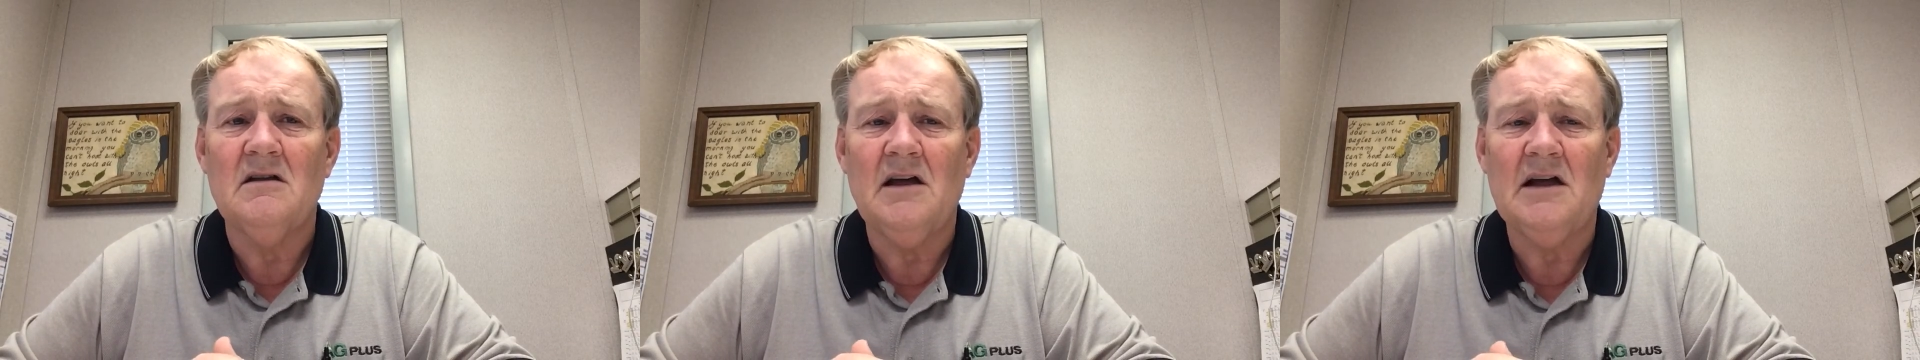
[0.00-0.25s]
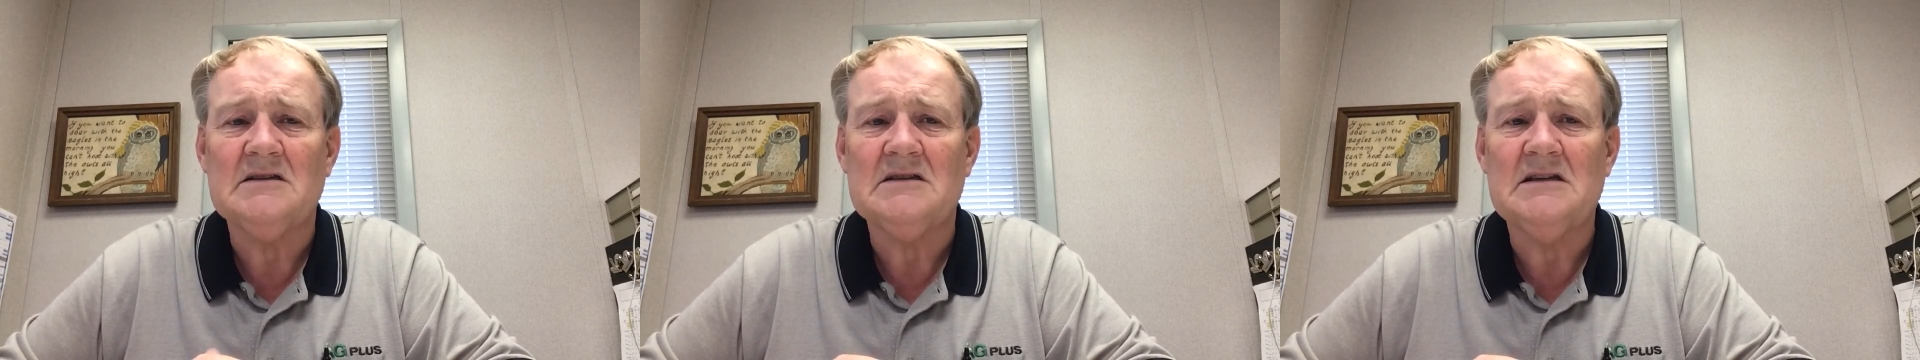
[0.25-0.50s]

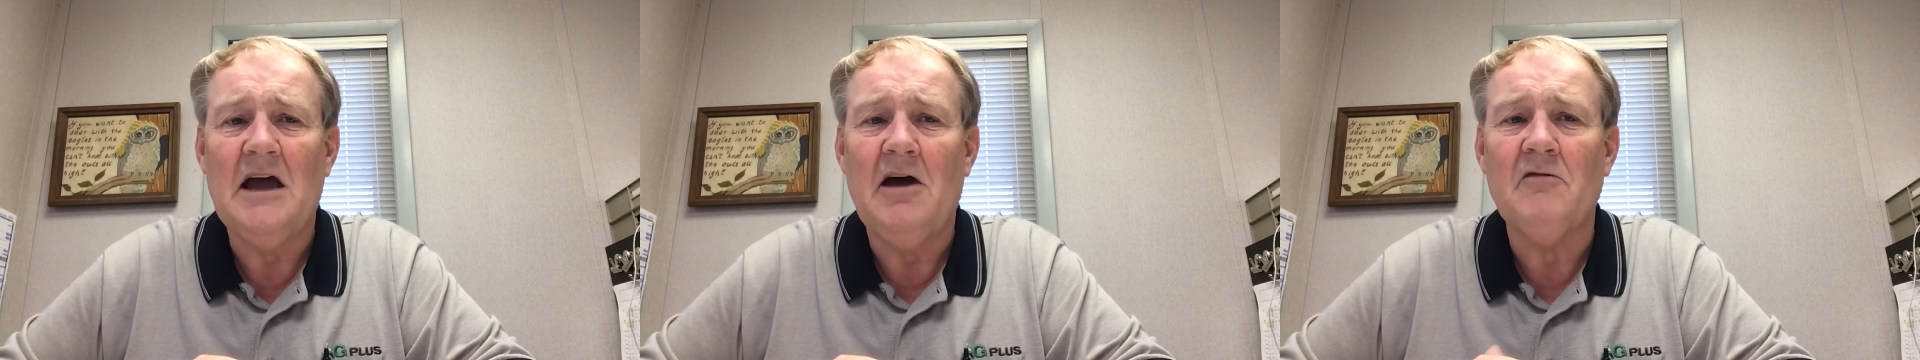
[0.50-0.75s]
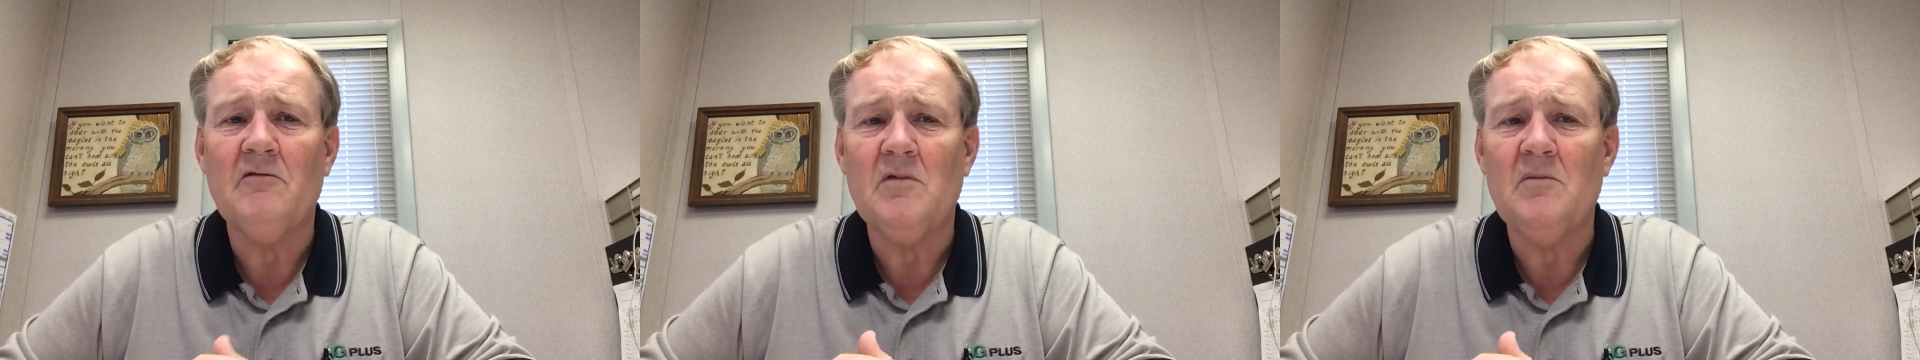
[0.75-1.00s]
That's
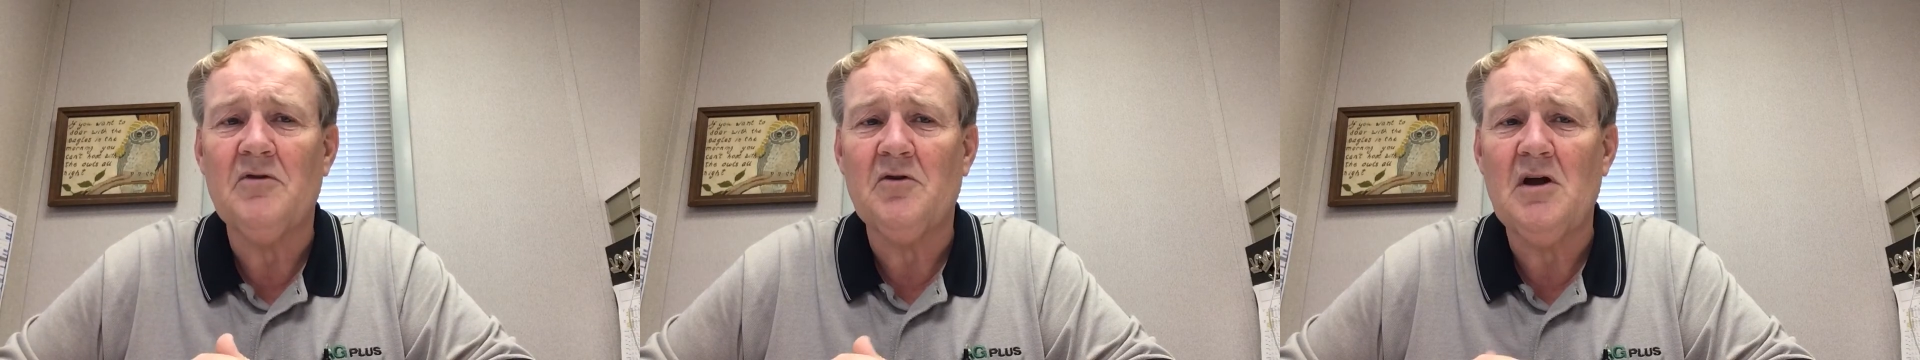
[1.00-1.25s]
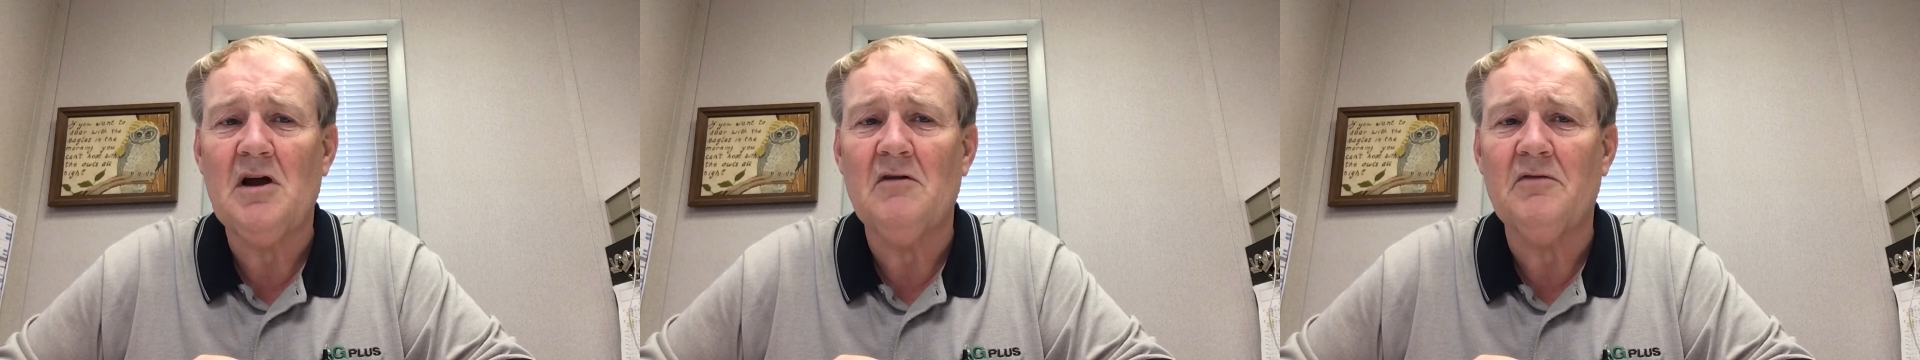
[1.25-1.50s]
down from
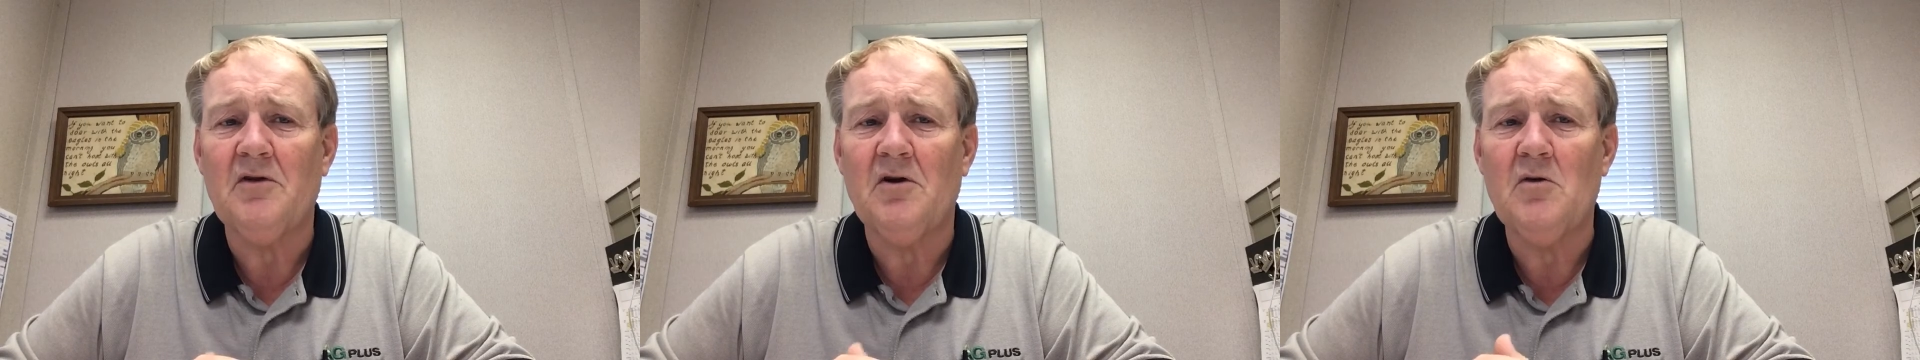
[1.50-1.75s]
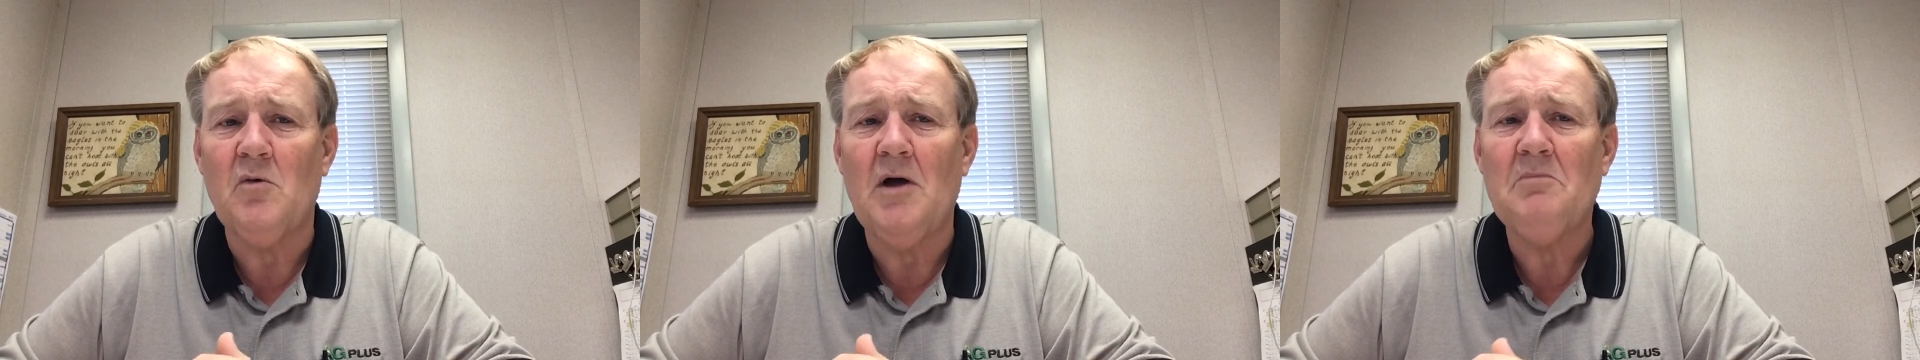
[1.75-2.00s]

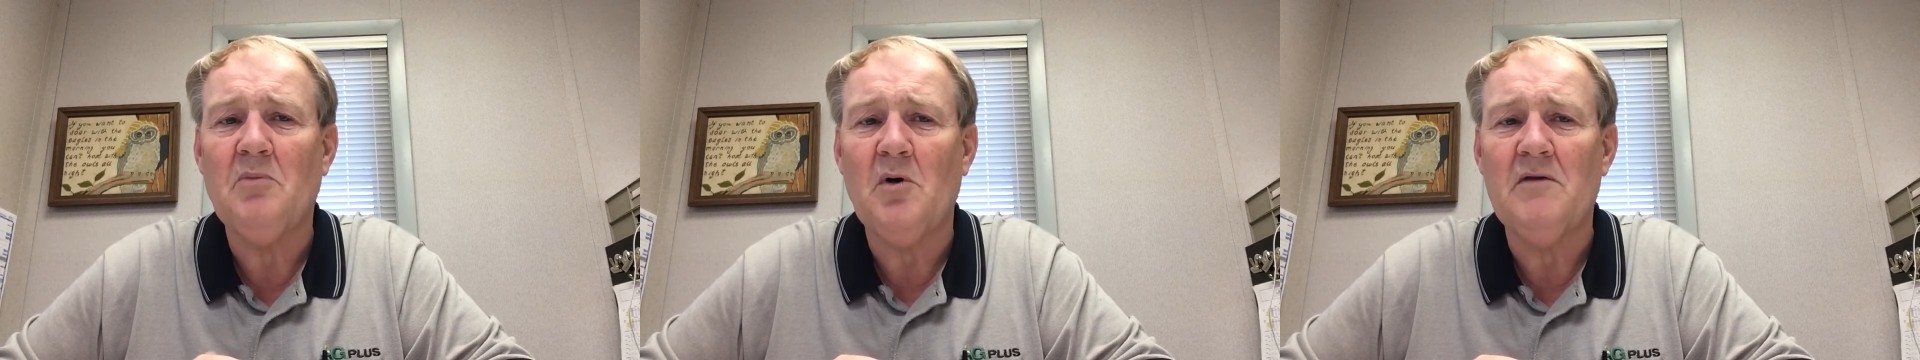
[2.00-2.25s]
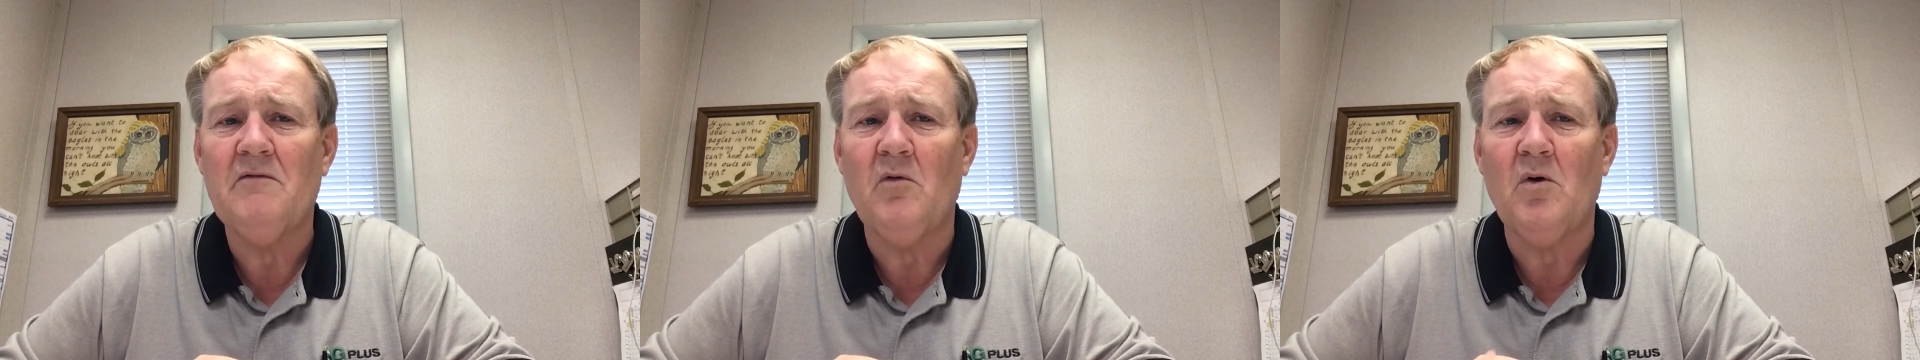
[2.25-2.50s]

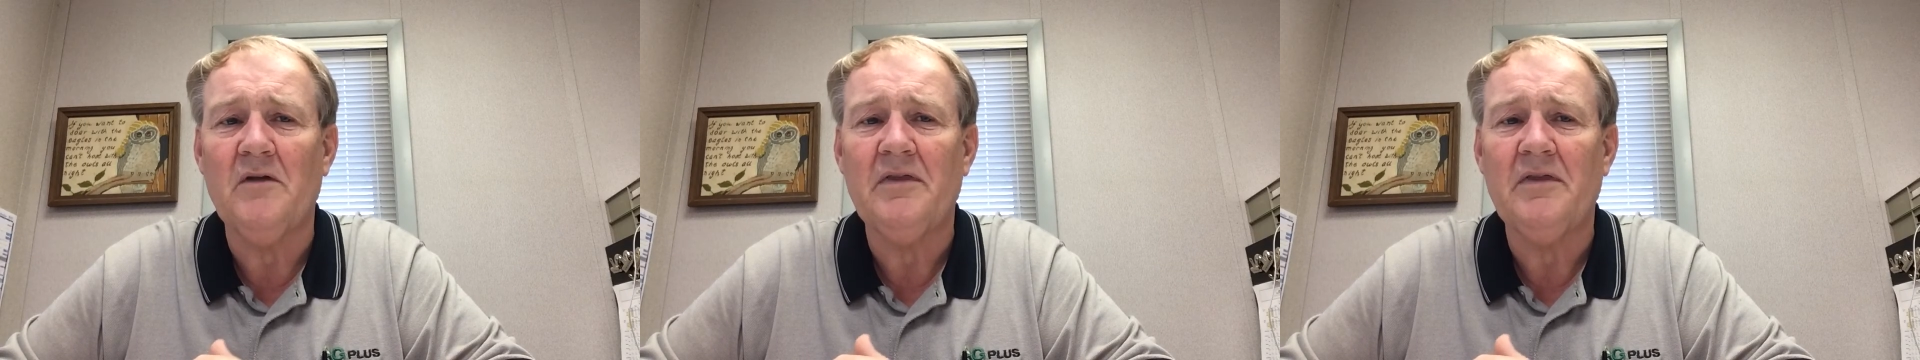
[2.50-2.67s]
331.4